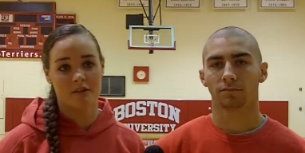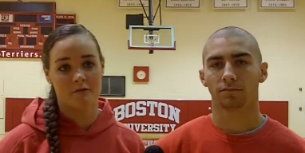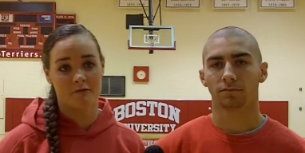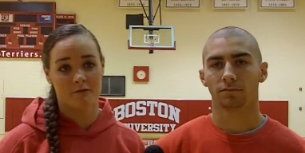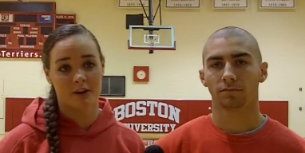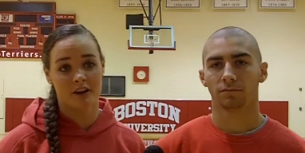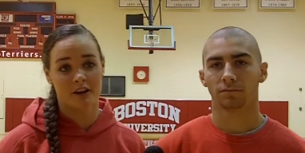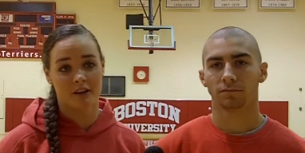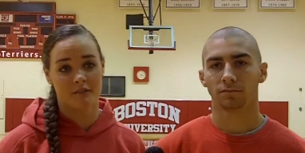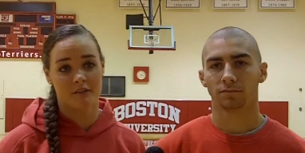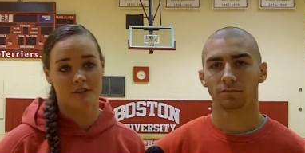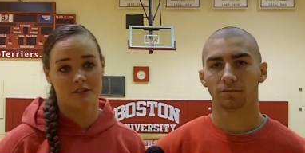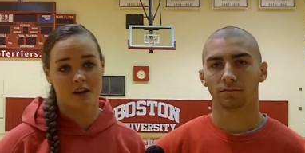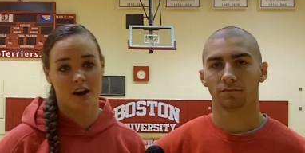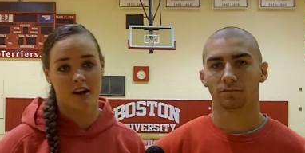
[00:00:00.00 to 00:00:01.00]
Speaker 1: the foot of
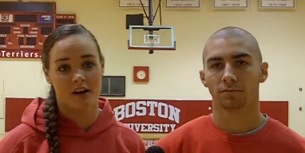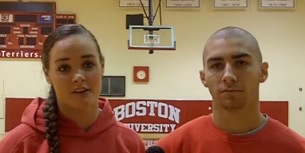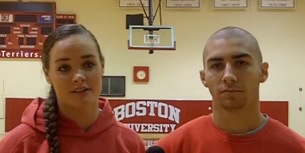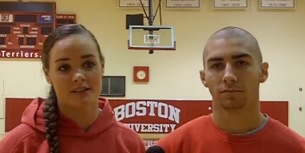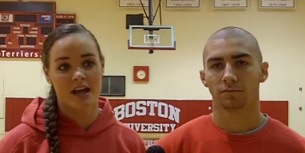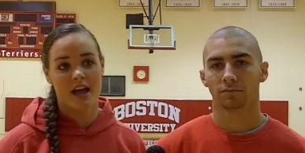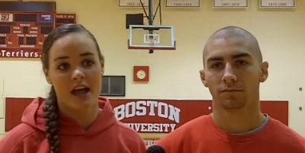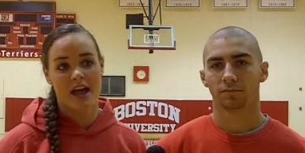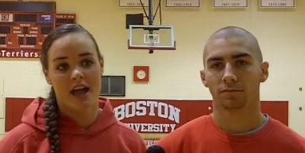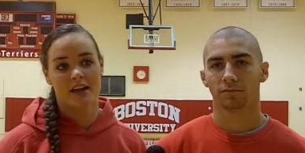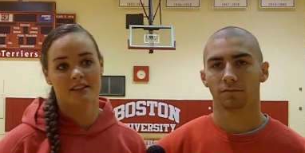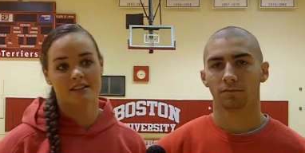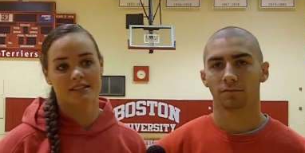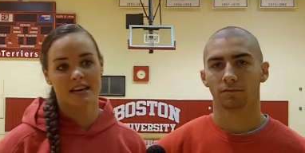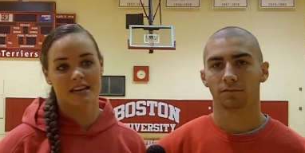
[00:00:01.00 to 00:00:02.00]
the Charles
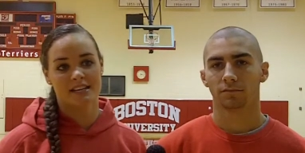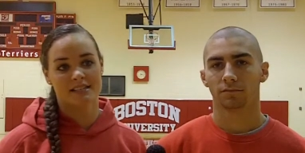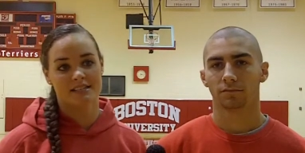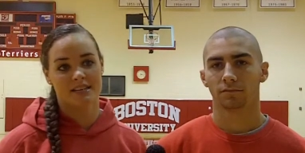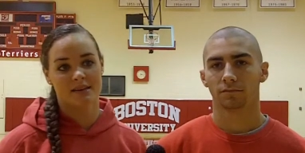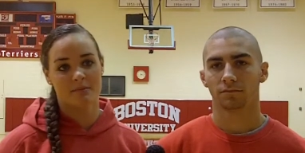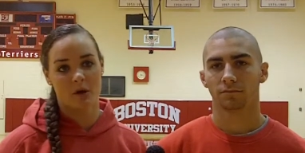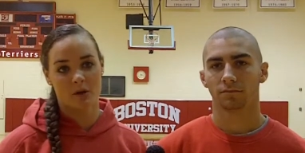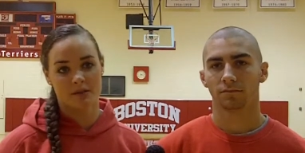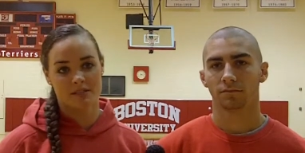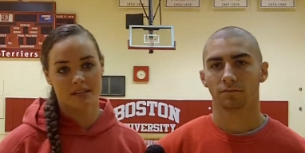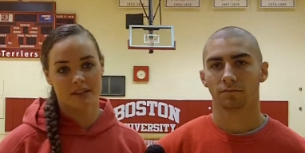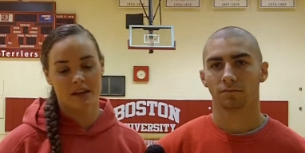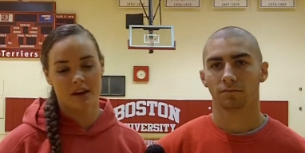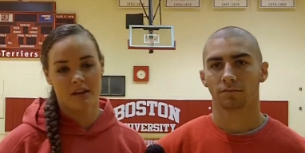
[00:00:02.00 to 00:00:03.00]
and the tennis team
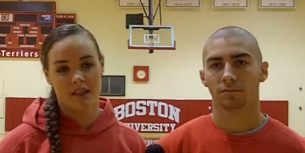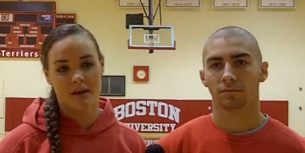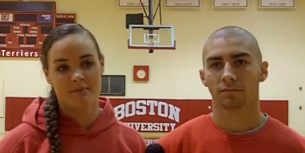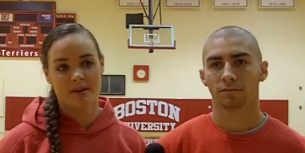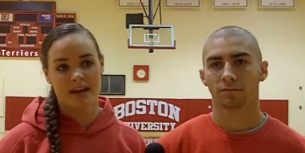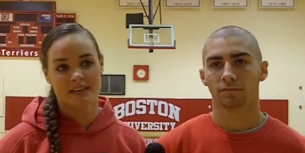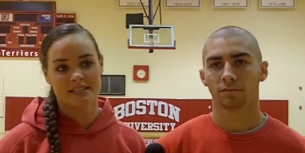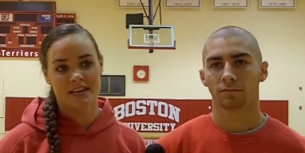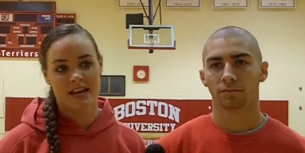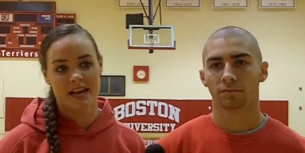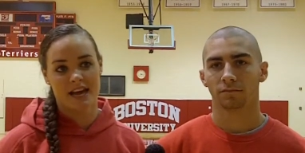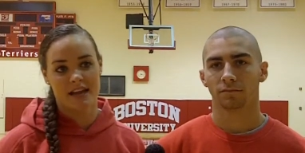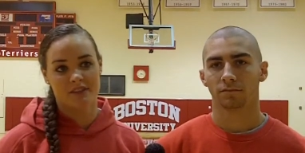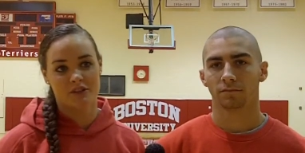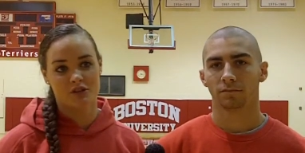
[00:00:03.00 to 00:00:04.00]
hosting their alumni
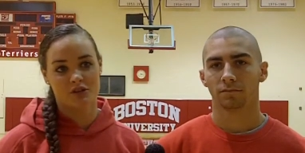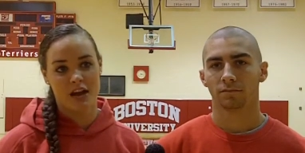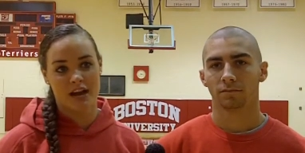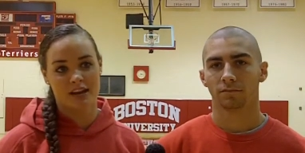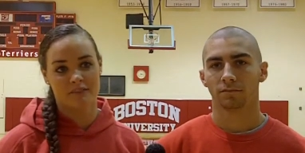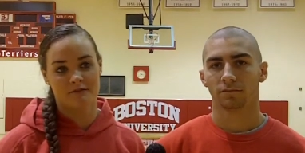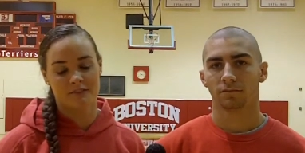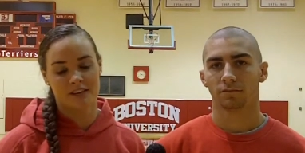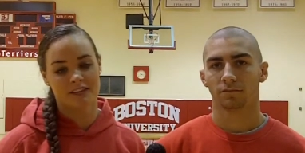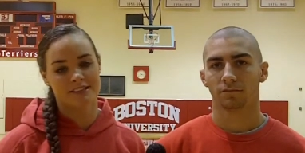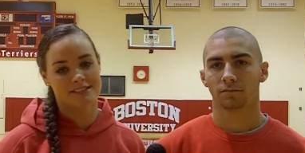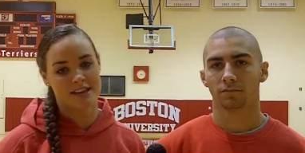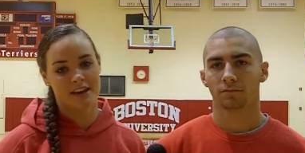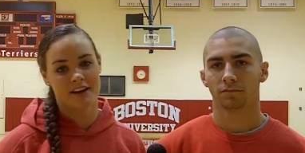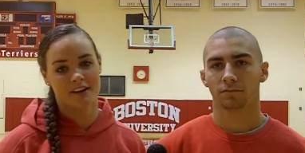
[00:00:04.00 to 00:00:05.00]
day at the Track and
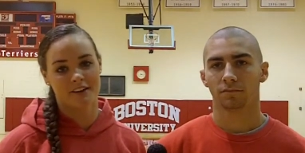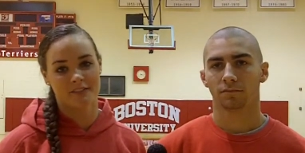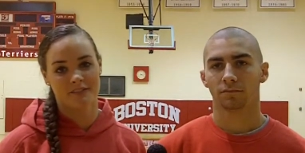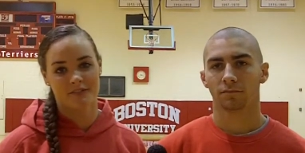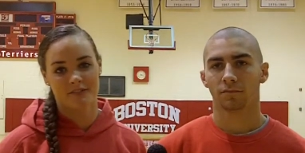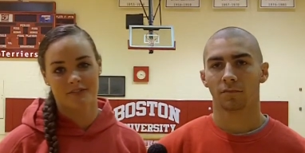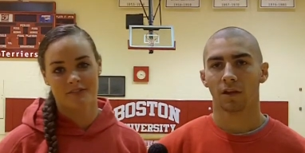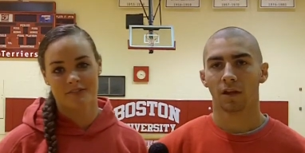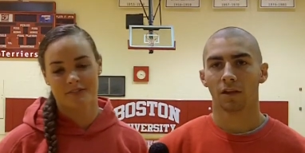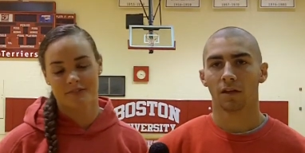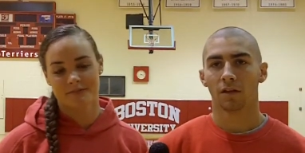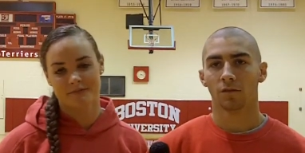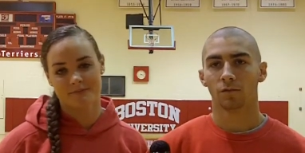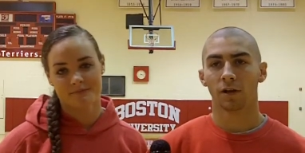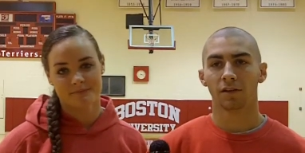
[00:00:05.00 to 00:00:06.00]
Field Center.
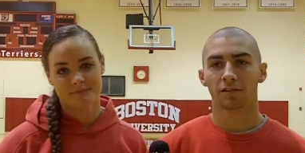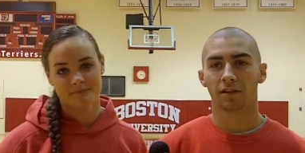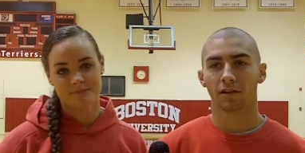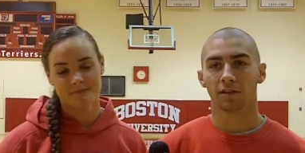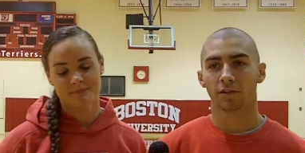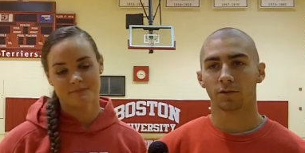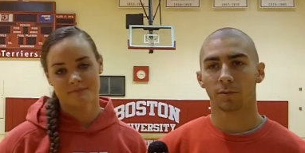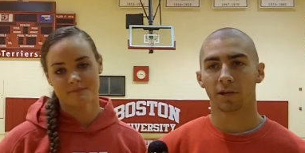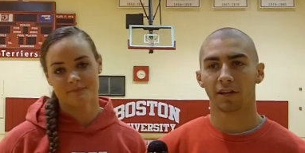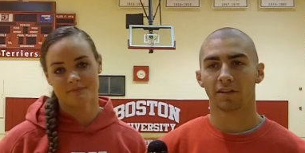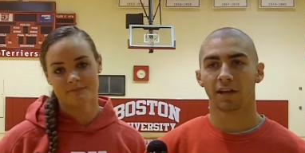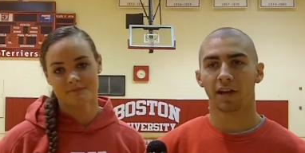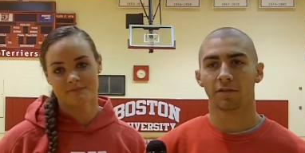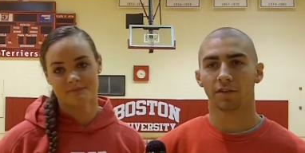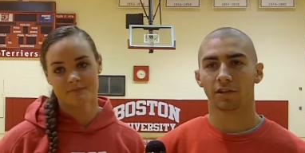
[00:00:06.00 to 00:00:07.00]
Speaker 2: Wrestling and the swimming
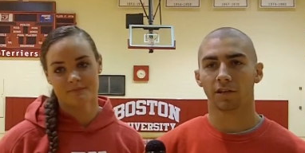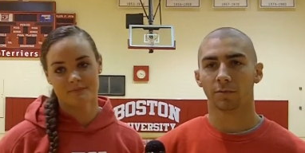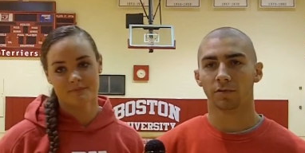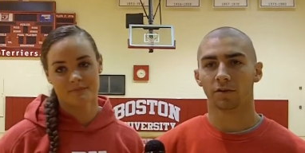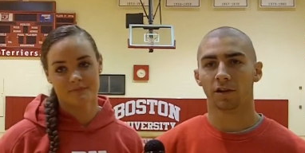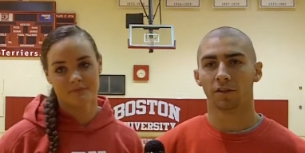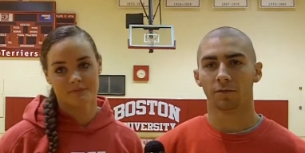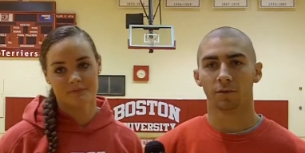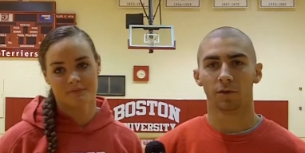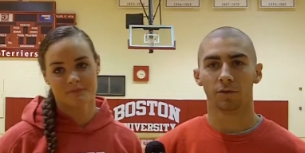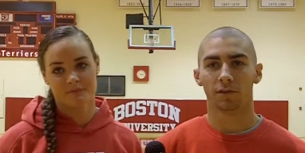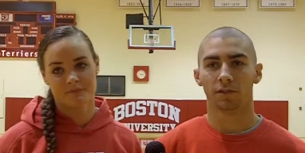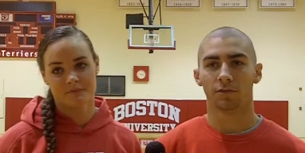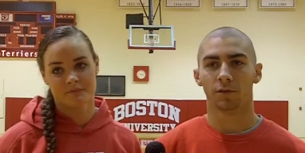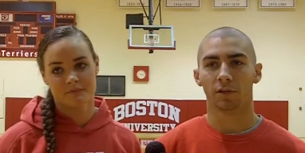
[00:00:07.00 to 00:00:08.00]
and diving teams are on the
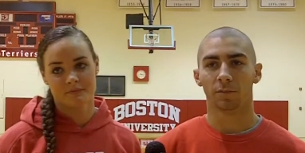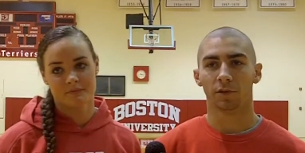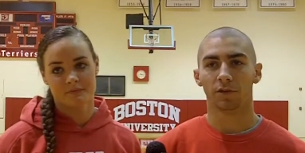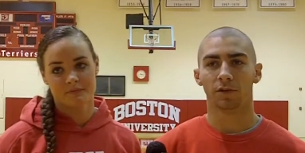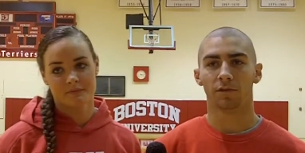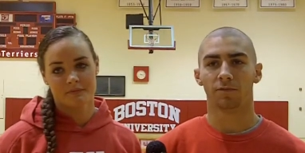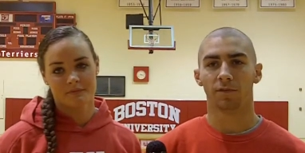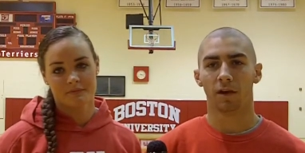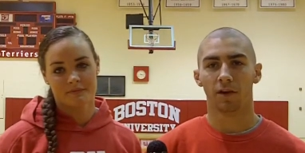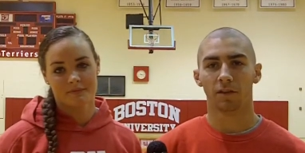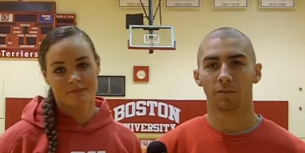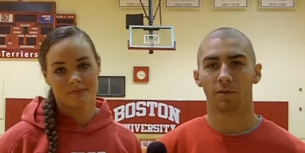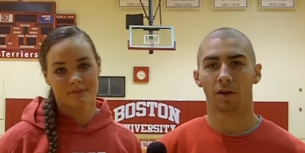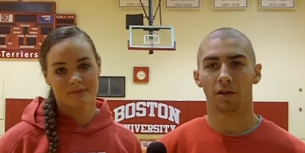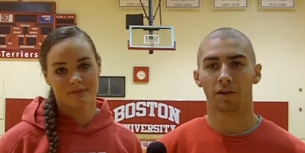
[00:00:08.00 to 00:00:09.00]
road this week, but you can follow
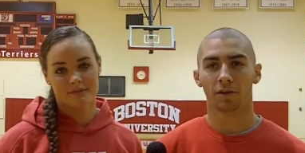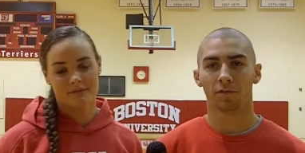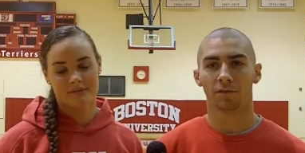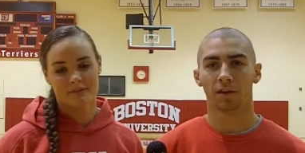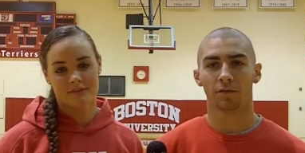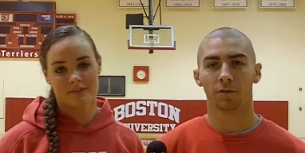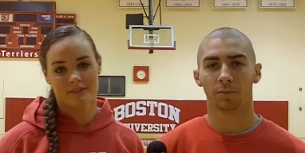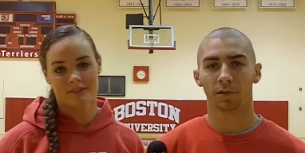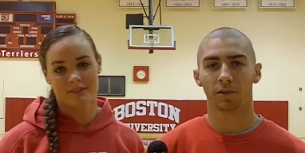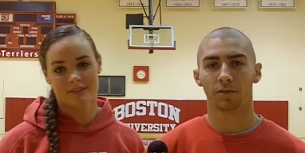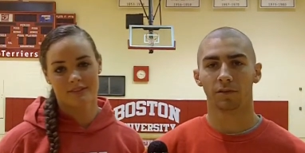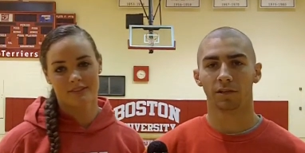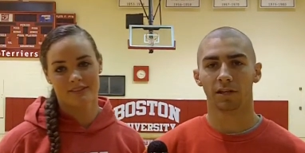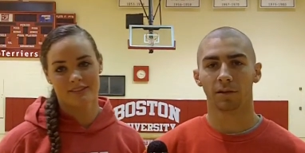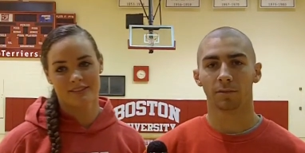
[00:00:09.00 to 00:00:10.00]
them all on your favorite
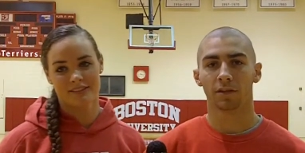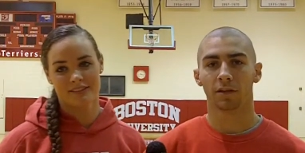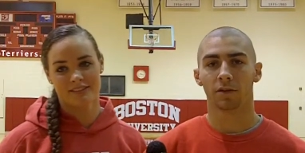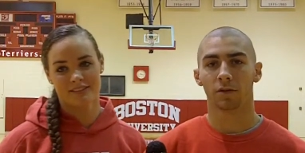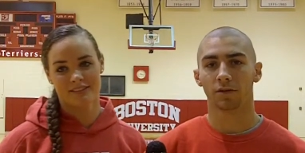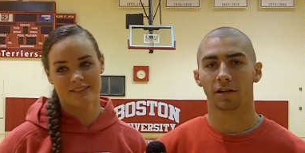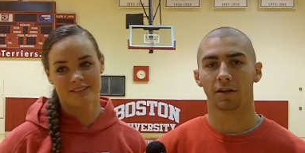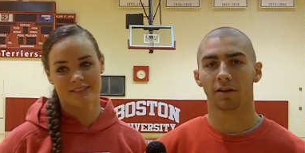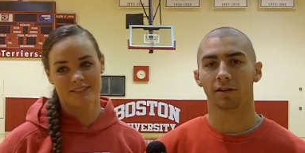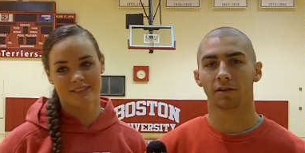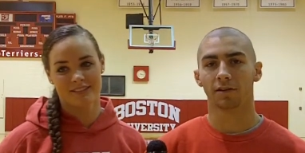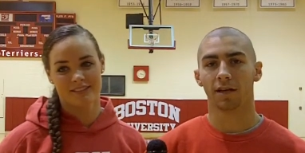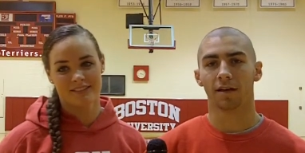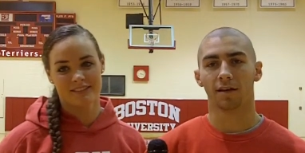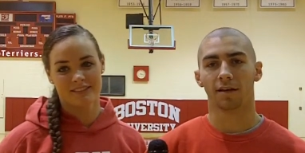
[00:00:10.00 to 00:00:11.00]
BU teams at
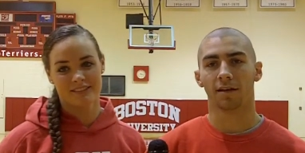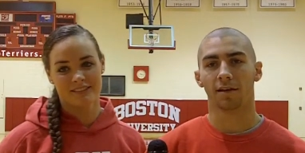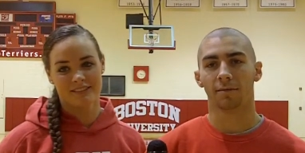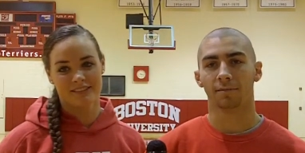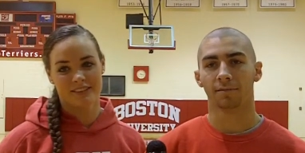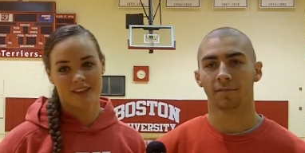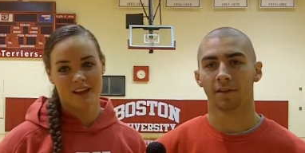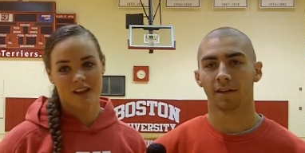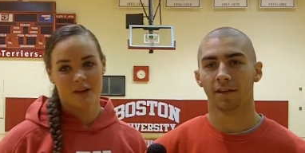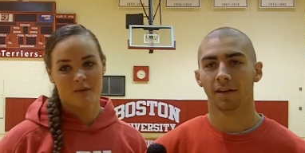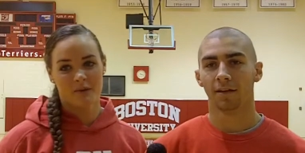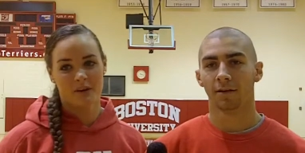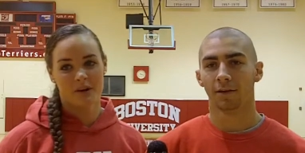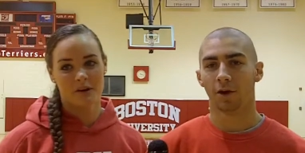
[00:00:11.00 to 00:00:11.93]
goterriers.com. We